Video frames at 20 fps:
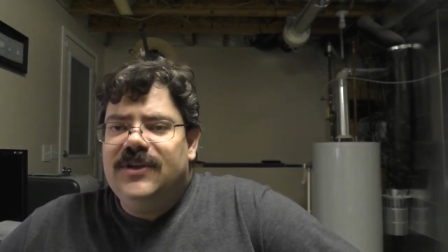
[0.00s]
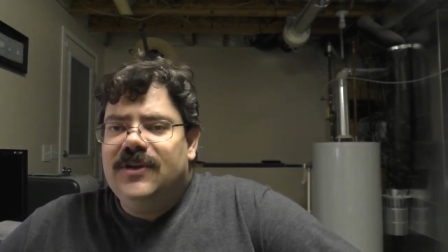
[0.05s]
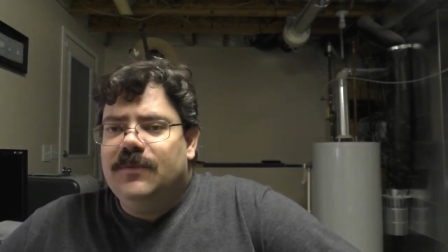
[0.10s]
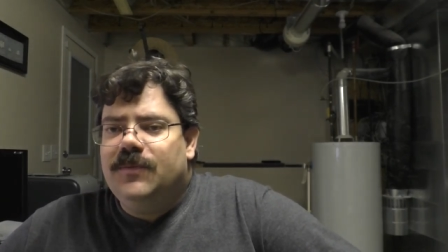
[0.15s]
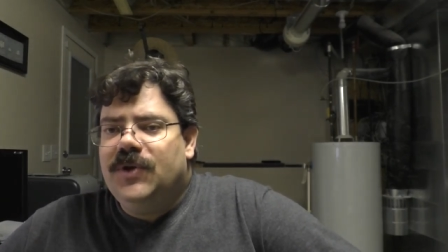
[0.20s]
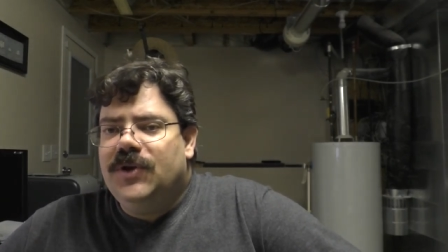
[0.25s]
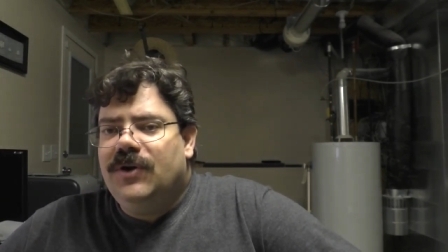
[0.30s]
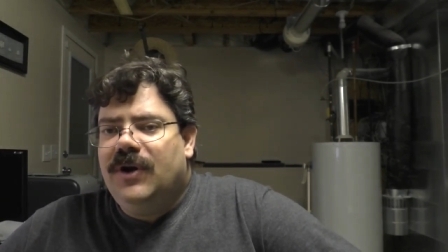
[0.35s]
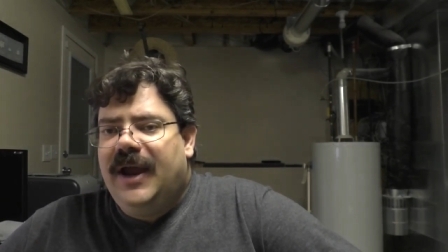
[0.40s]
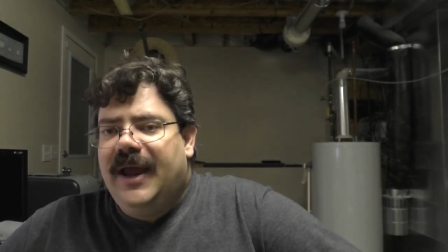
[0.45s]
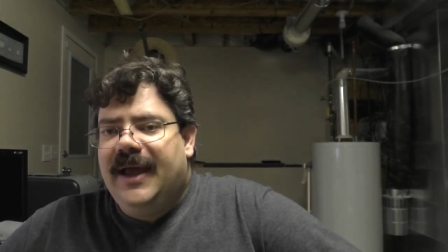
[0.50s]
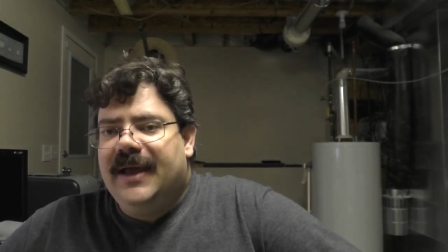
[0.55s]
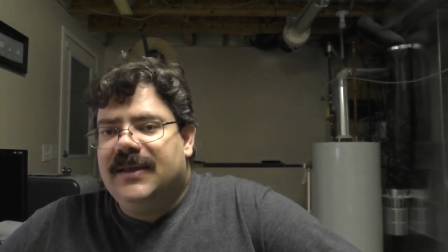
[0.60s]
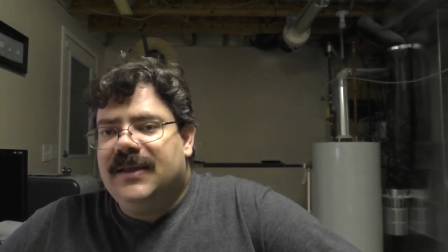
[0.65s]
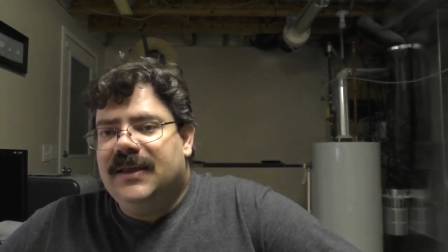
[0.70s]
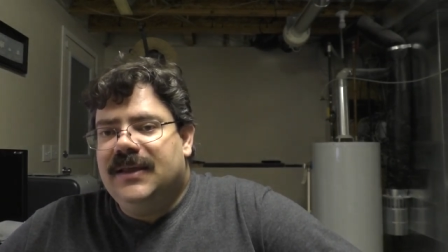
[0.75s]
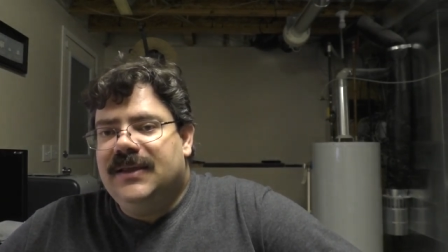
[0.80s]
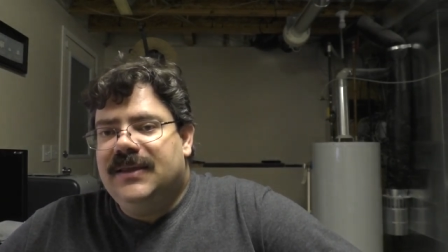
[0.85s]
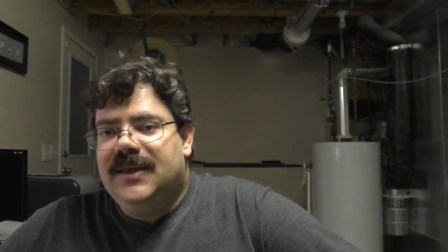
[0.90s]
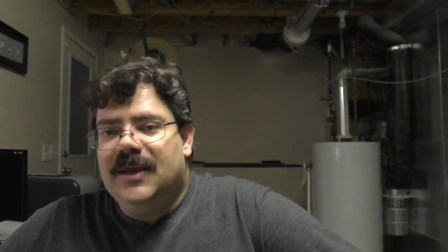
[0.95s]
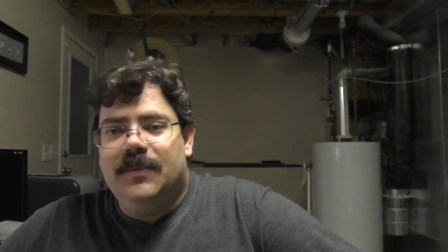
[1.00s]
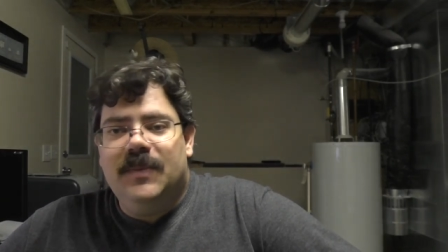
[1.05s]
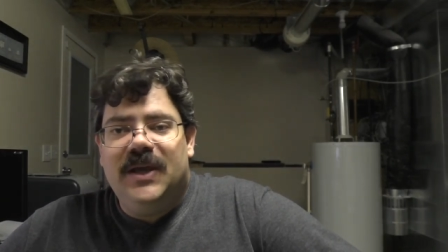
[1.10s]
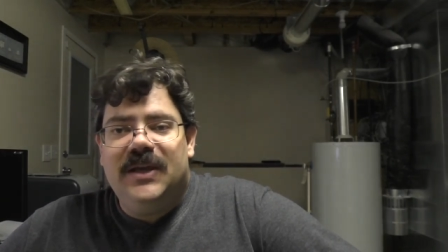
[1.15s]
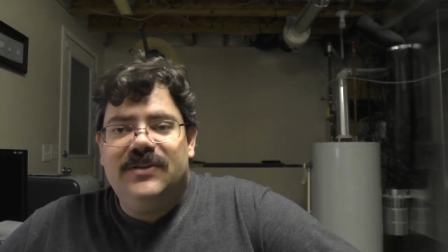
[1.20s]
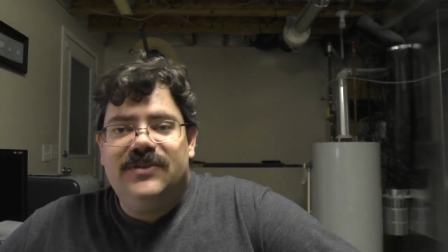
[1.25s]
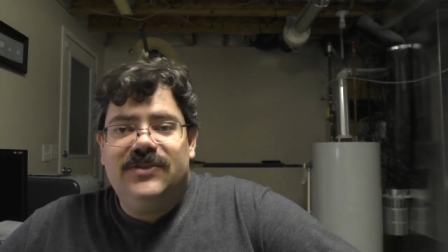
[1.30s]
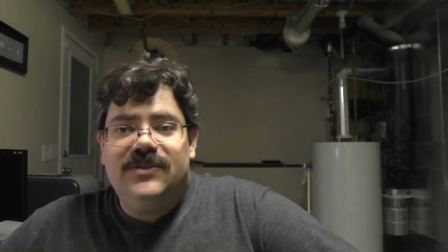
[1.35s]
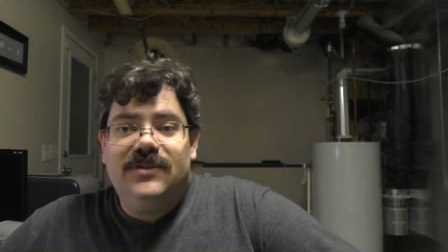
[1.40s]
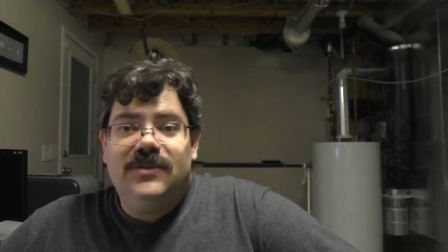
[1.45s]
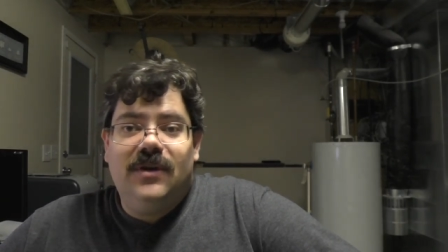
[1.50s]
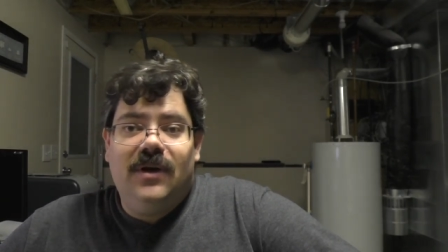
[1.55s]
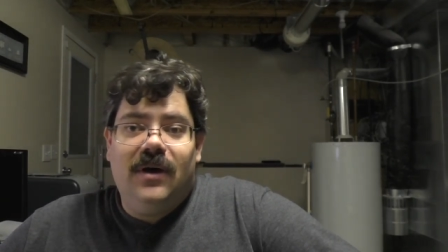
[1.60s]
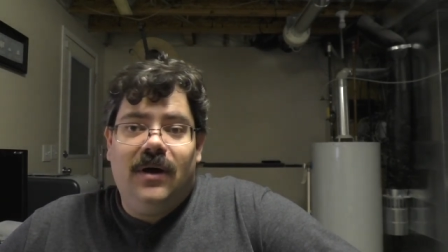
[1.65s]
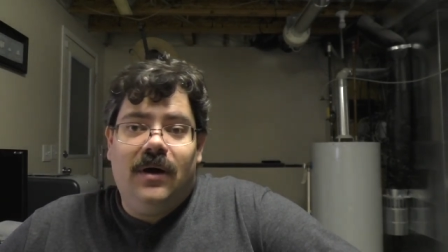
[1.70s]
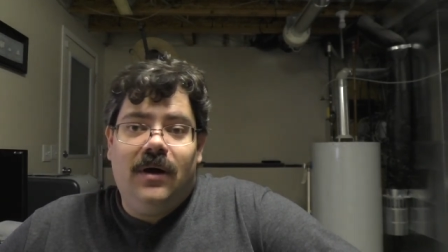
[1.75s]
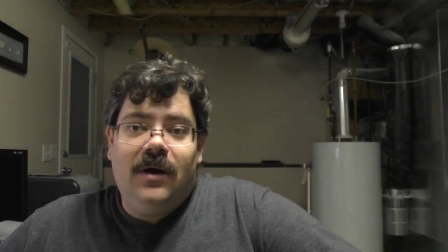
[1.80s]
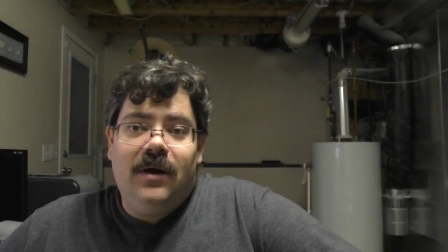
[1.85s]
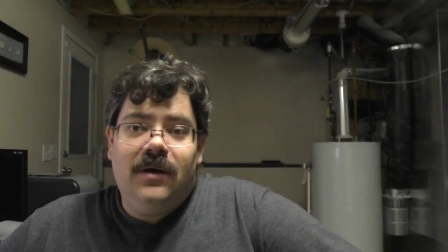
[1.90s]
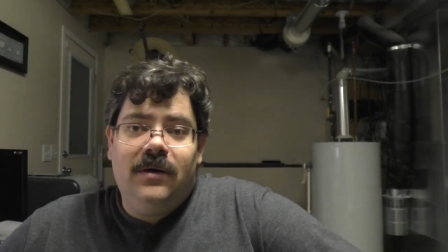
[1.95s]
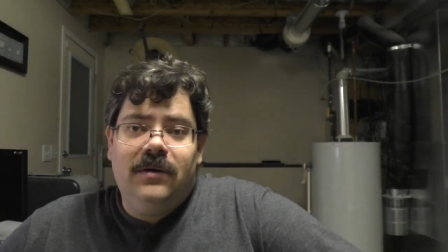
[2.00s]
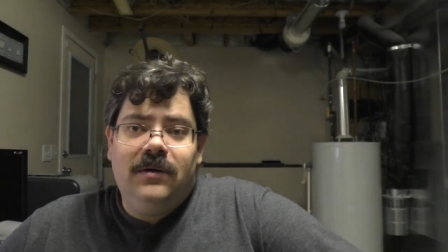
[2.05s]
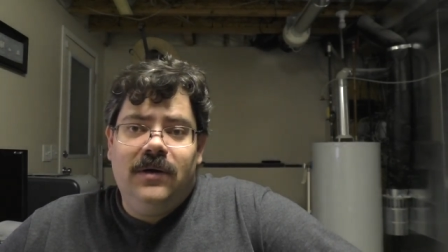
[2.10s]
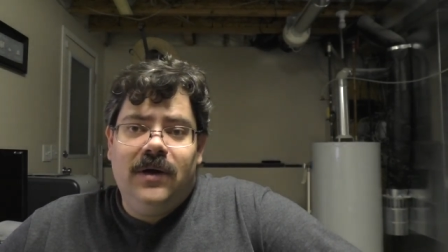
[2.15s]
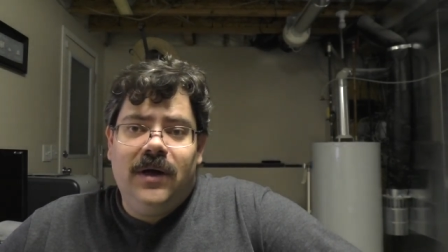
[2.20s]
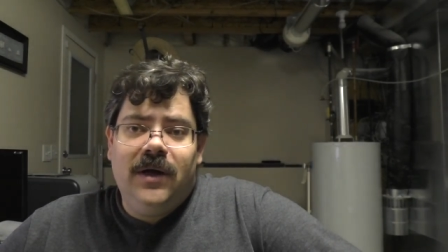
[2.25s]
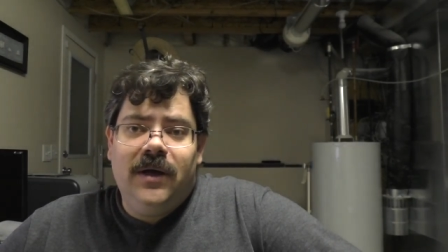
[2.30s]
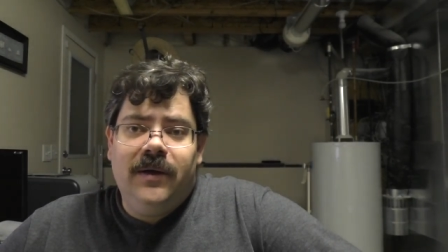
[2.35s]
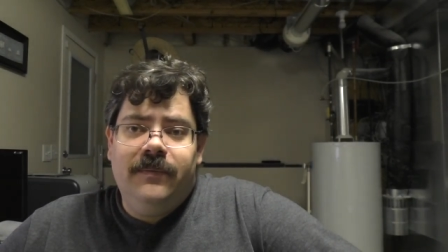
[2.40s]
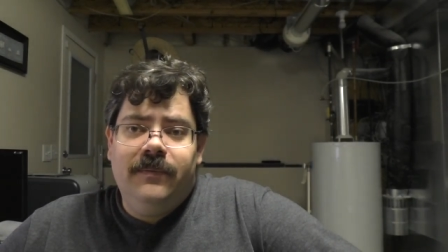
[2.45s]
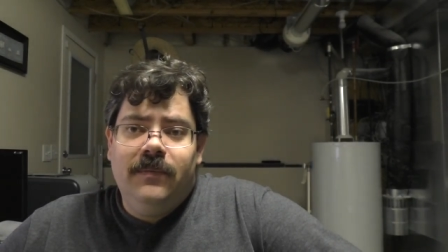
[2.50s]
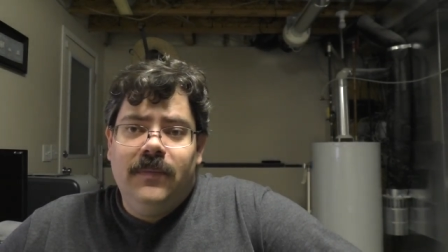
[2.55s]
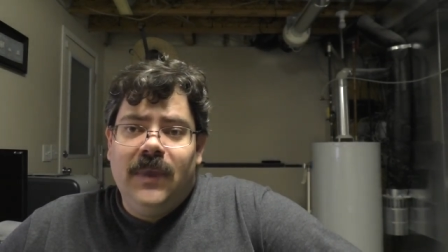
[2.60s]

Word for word: computer hacking gimmicks are uh,